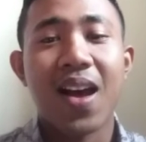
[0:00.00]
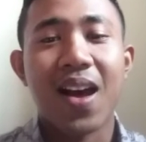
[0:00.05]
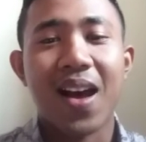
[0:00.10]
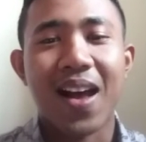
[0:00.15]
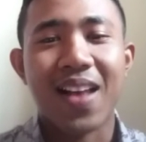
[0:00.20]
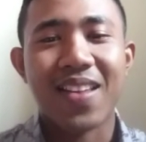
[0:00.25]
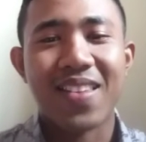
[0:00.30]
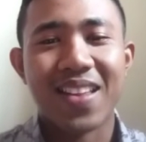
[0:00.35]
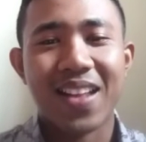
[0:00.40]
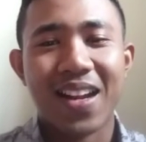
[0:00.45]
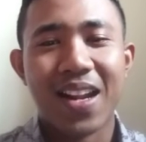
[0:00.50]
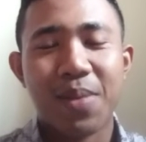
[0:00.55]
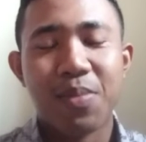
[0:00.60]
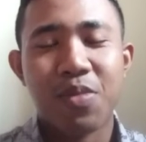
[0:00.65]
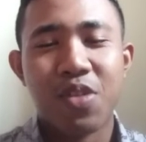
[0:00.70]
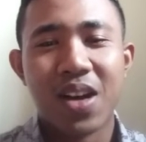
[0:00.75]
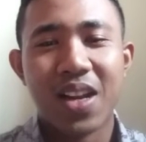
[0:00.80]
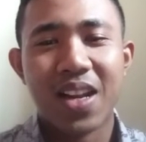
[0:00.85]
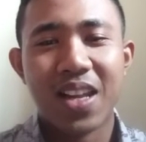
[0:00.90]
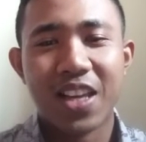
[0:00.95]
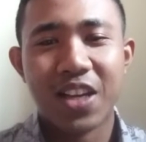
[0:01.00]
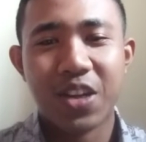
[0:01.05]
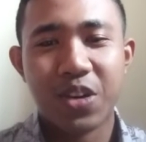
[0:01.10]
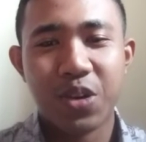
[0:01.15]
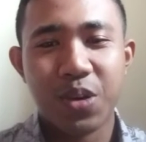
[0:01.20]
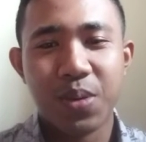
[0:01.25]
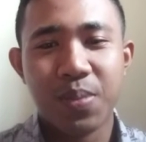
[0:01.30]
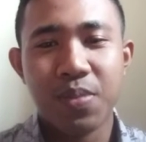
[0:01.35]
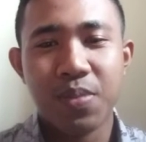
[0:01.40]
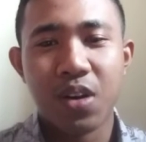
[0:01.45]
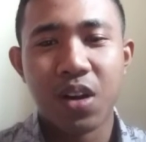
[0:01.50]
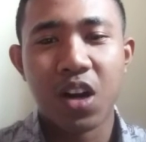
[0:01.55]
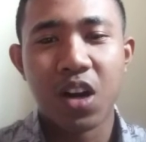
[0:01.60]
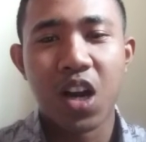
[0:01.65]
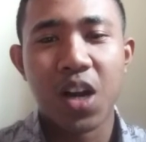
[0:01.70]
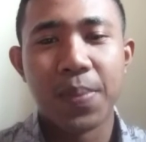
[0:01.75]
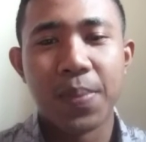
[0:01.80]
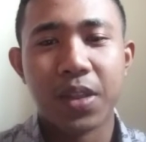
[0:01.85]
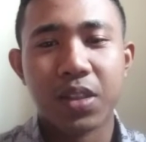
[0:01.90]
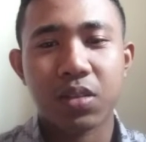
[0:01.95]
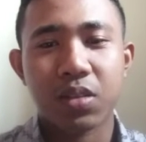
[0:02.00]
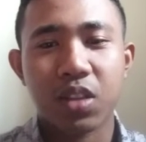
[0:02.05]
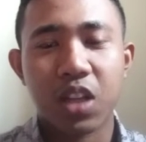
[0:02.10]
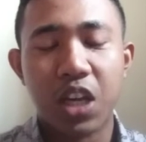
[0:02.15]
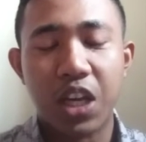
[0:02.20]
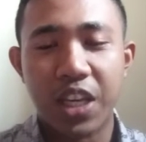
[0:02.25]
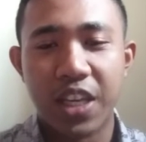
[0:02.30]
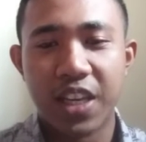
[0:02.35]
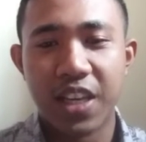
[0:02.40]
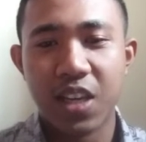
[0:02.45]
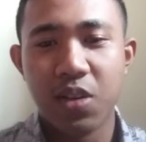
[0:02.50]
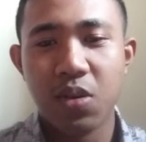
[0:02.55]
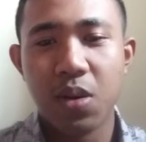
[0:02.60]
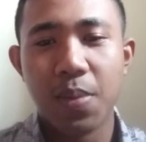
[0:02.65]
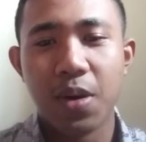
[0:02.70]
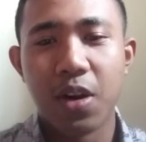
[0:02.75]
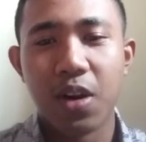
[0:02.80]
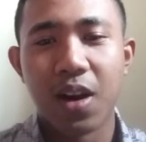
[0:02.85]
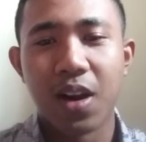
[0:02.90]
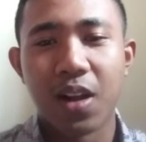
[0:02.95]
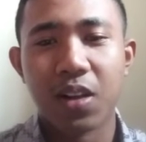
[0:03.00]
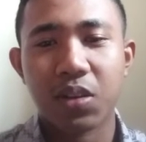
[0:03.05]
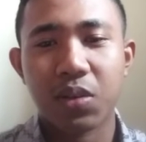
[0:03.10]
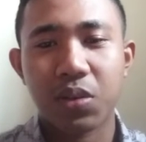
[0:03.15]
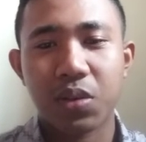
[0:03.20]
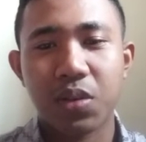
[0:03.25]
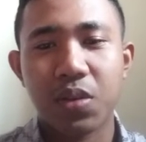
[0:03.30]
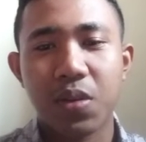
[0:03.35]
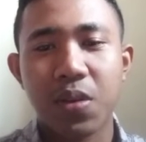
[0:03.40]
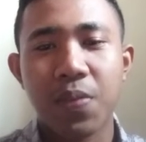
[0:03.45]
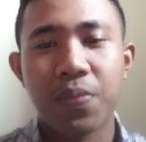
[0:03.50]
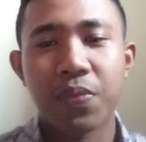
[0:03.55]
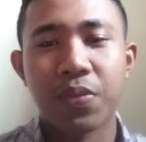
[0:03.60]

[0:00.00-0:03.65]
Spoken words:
Assalamualaikum warahmatullahi wabarakatuh.